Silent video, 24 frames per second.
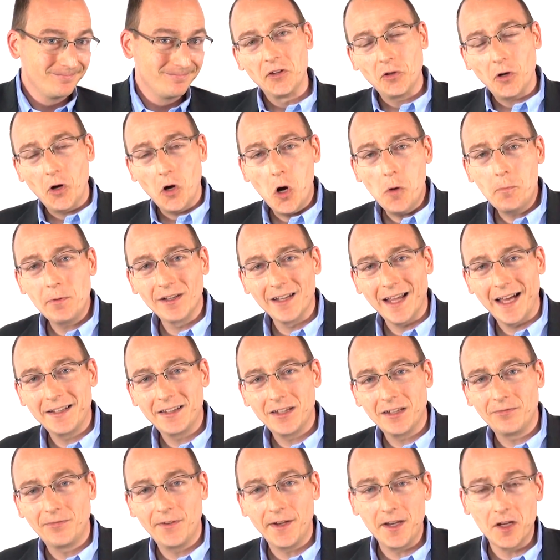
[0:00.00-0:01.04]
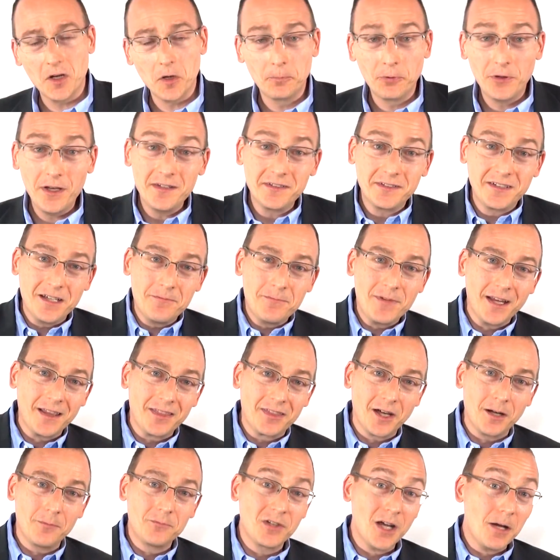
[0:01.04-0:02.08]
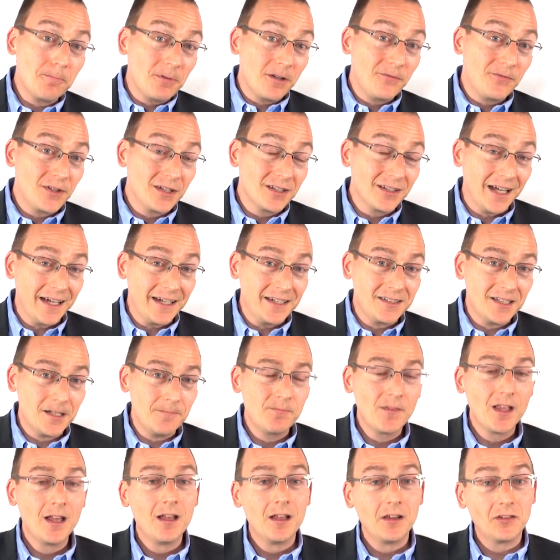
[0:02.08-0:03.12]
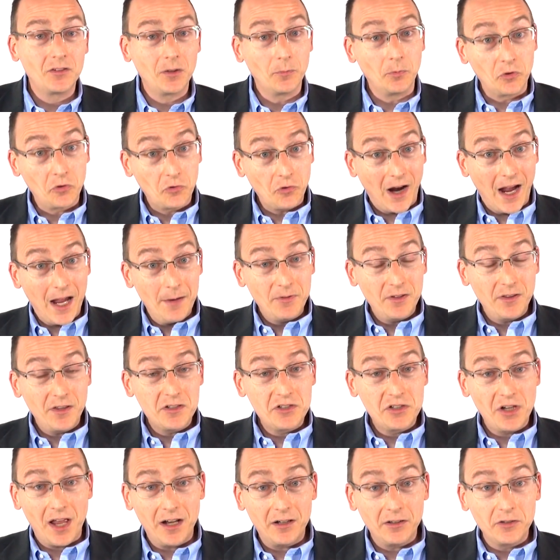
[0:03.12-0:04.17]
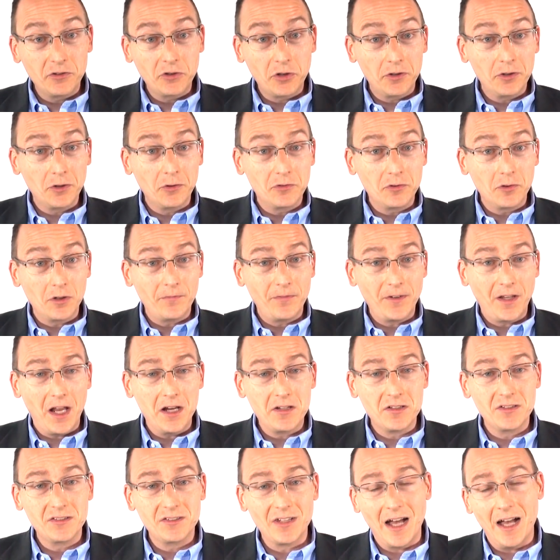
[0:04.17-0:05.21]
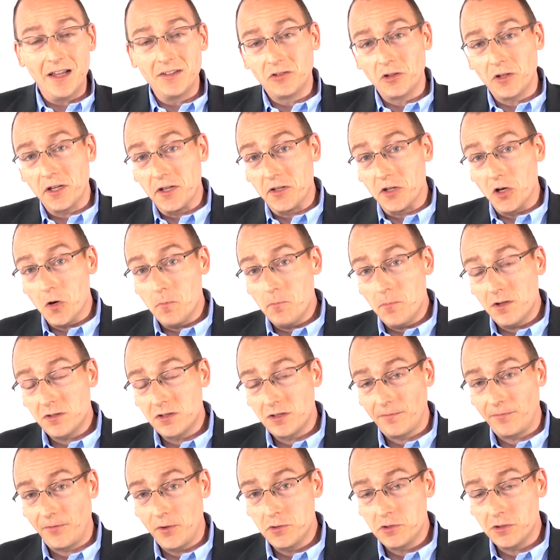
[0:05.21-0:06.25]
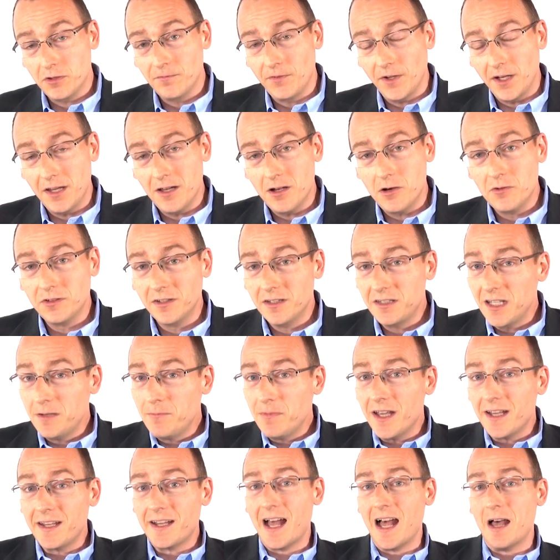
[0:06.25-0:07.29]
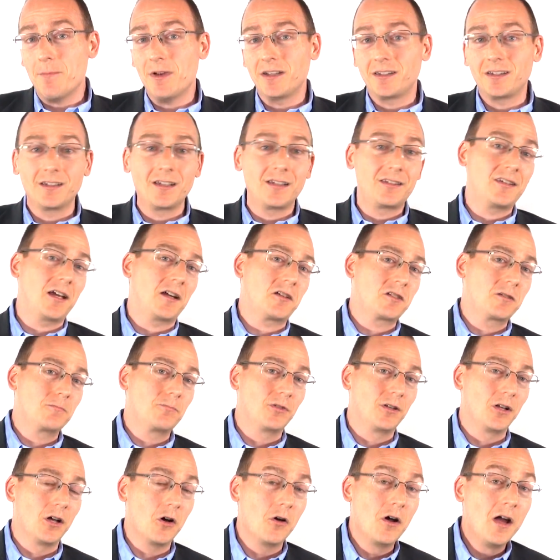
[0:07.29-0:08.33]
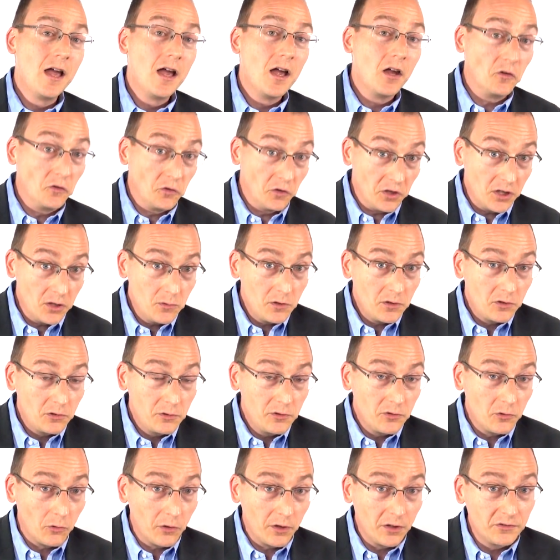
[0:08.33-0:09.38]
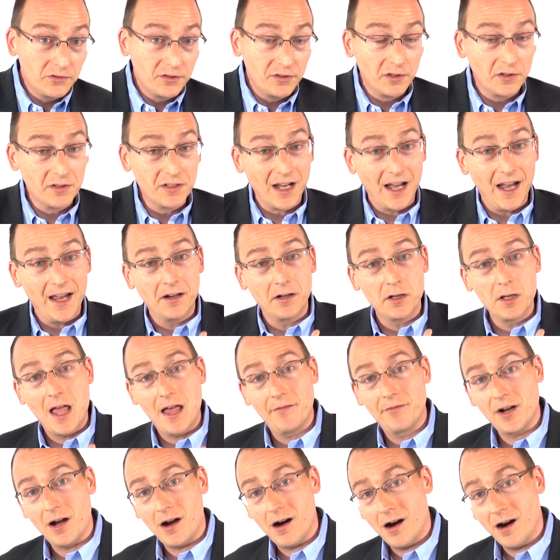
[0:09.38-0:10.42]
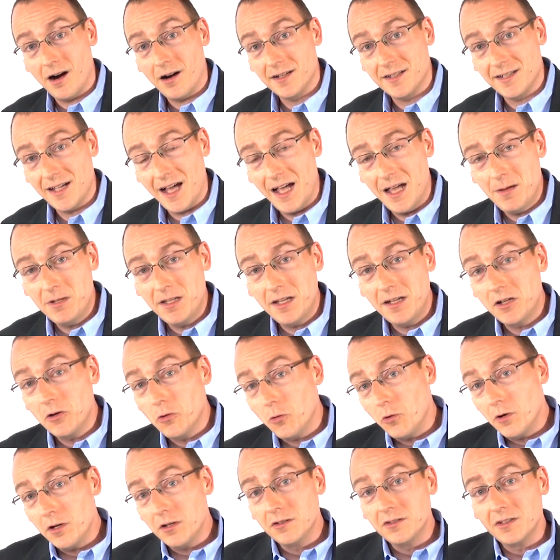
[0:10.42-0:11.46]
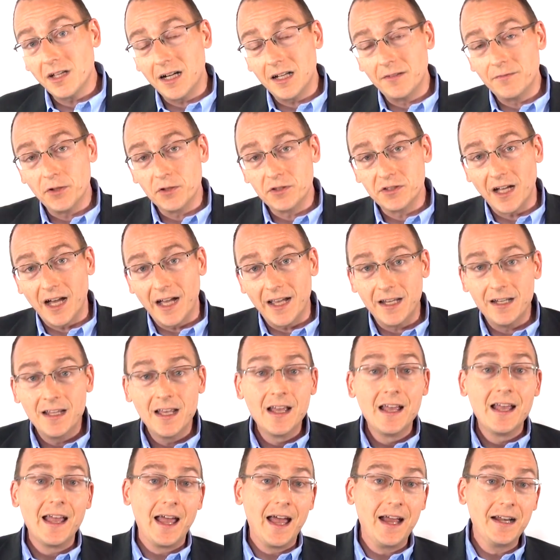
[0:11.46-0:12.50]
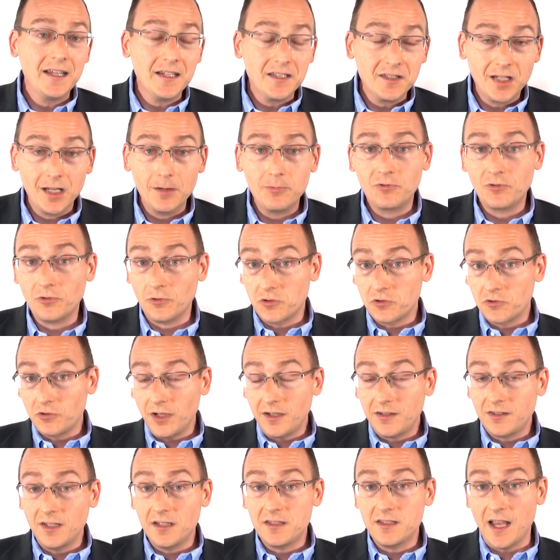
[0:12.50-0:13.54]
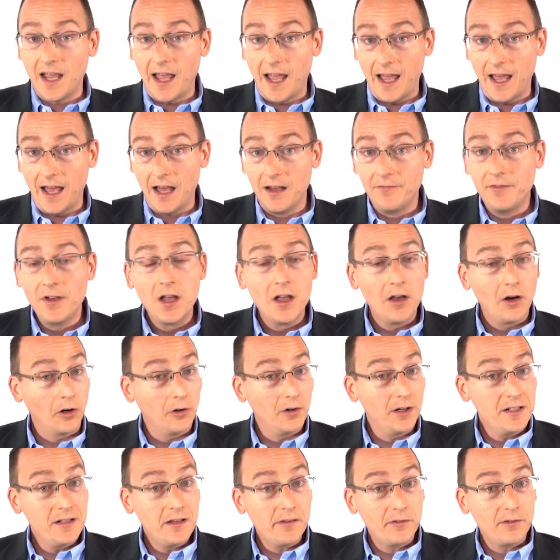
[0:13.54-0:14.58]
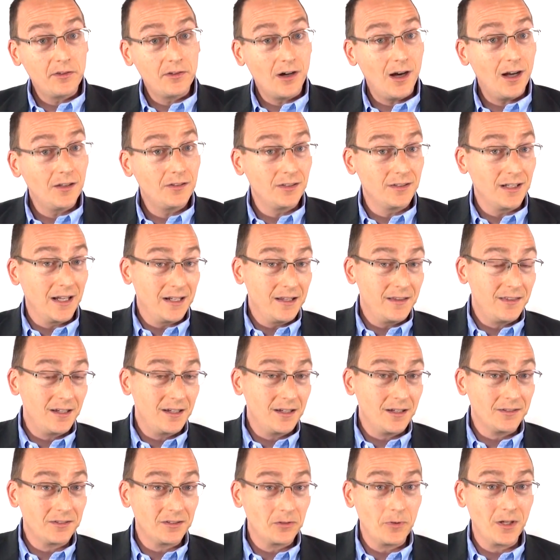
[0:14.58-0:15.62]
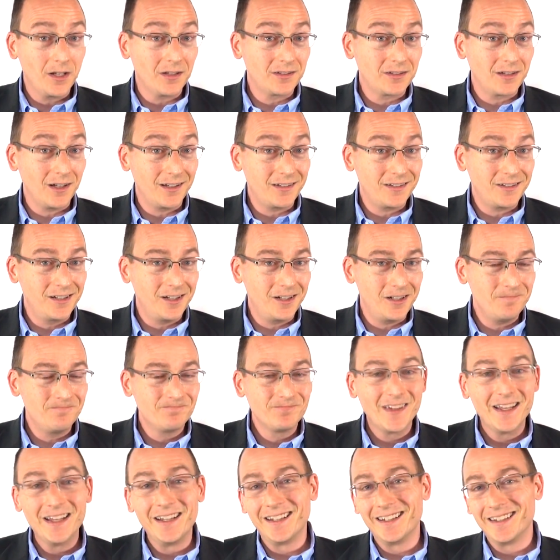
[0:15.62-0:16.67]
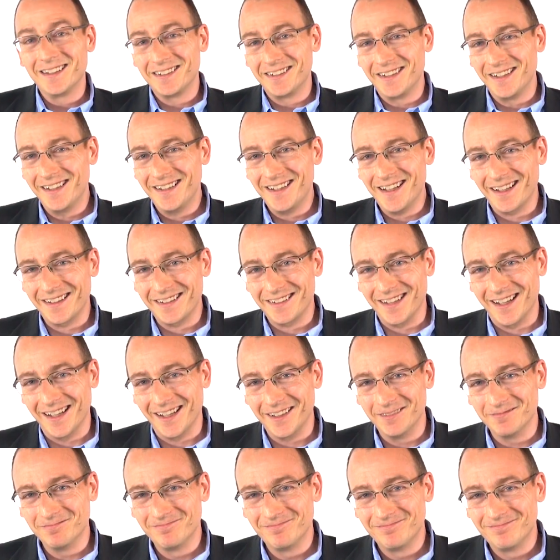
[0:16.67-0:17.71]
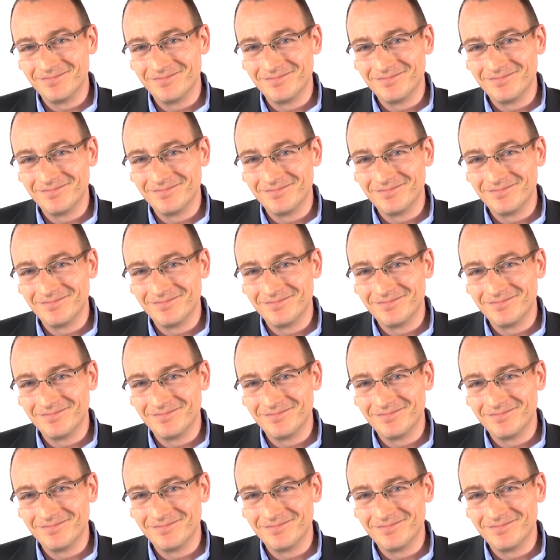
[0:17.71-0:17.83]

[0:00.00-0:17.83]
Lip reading: So I hope you liked this video. Please give me a thumbs up if you liked it. Subscribe to the channel and turn those notifications on so you don't miss future videos. And give me a comment in the section below. Do you include oils in your diet? Are you having a hard time getting oils out of your diet? Any tips or tricks that you have, or any other thoughts on anything else that we discussed here? See you next time.